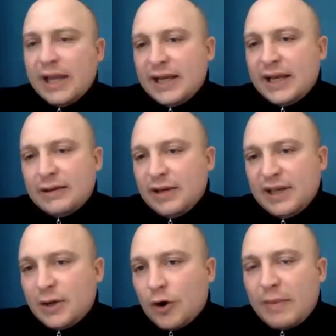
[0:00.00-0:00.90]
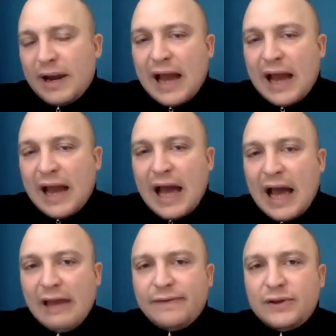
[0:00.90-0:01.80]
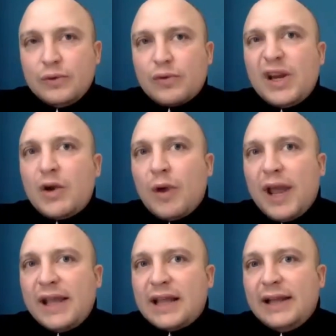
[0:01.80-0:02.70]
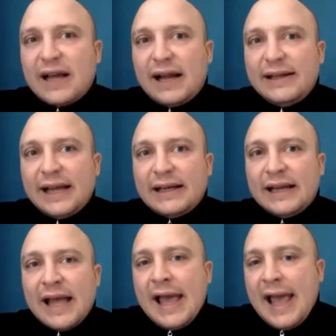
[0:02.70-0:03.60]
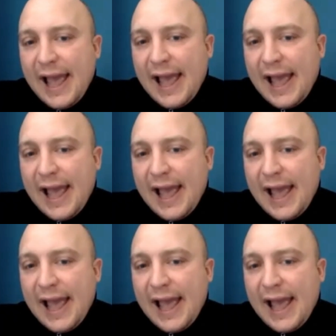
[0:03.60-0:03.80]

in, in the normal life, to recreate a little bit of Italian